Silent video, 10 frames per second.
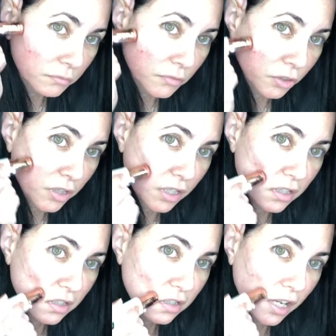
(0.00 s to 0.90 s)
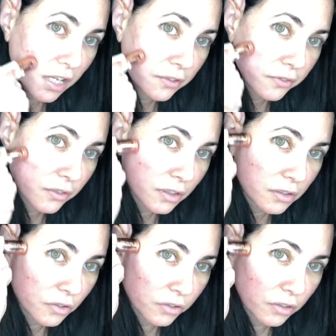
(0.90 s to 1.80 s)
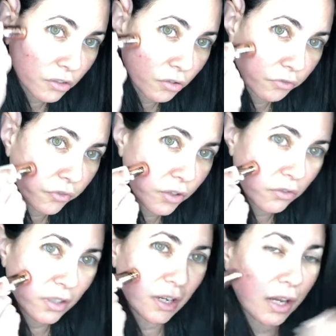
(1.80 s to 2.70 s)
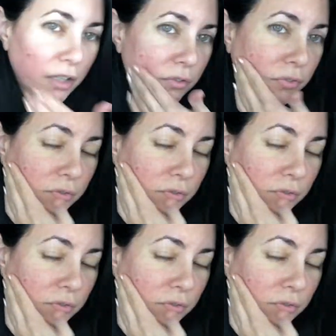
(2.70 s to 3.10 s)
Good thing it's safe, you don't feel the knife.